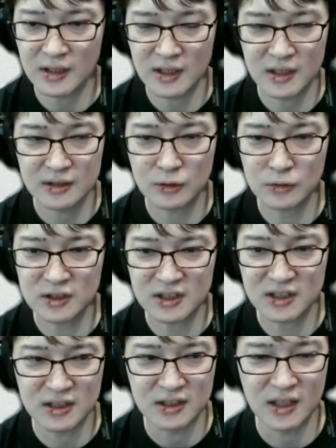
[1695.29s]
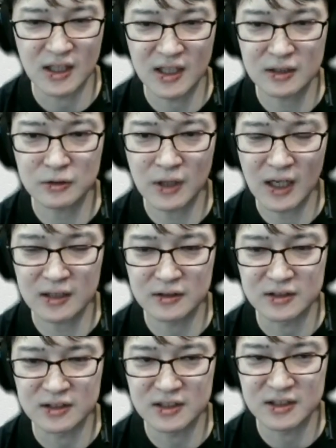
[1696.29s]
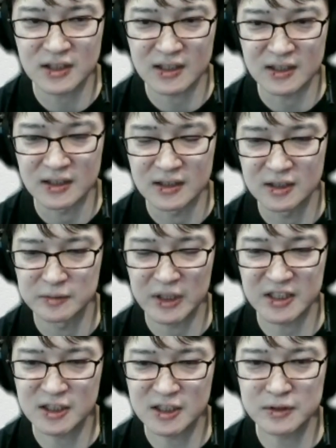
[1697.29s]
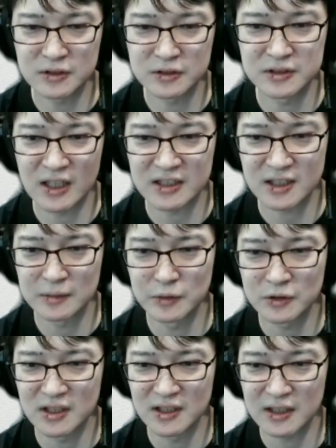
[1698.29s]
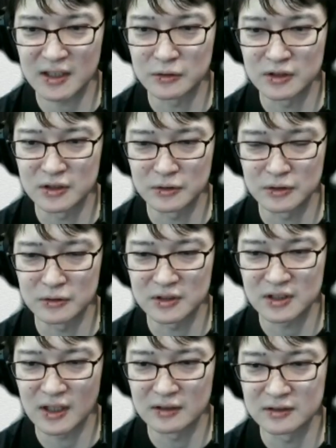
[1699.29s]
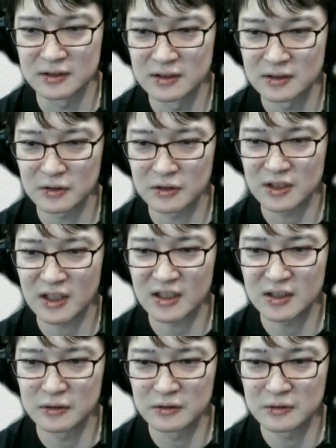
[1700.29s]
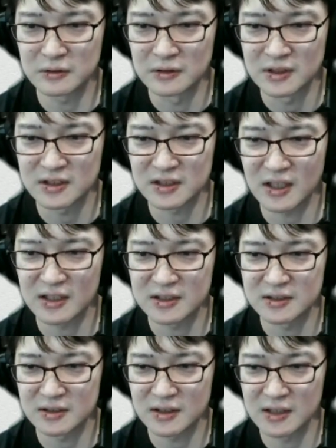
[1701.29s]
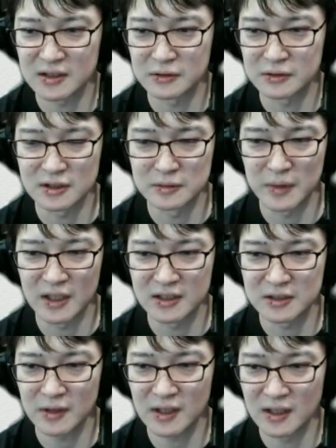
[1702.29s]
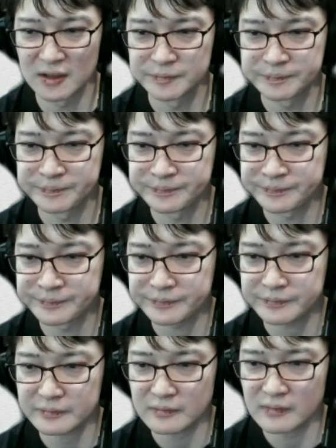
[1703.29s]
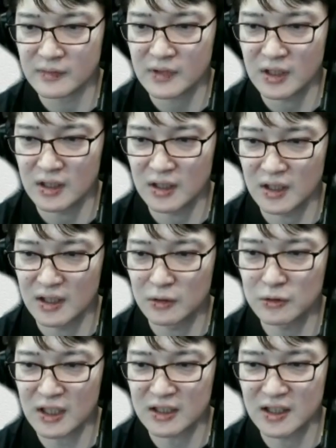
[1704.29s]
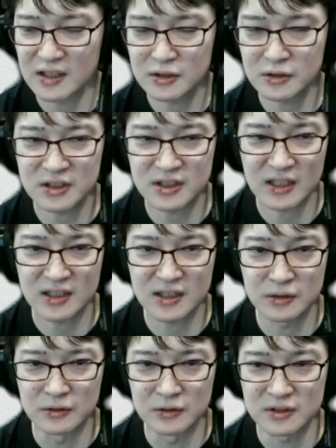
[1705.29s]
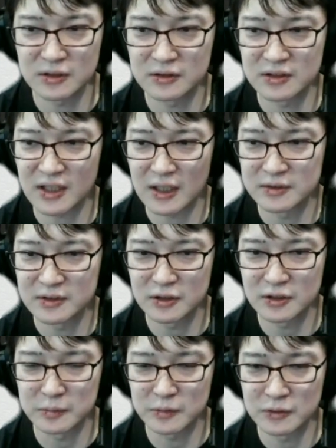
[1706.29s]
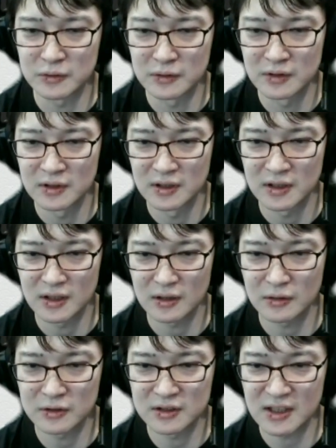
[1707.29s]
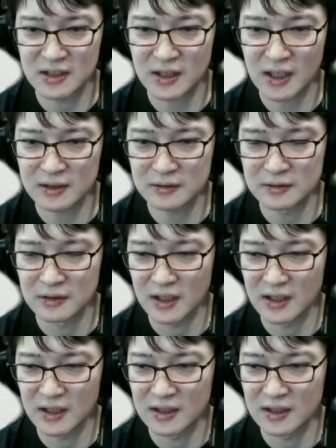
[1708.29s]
In particular, when verifying the addition of a function with a small impact, the overall random number blurring may be more dominant than the original function to be verified.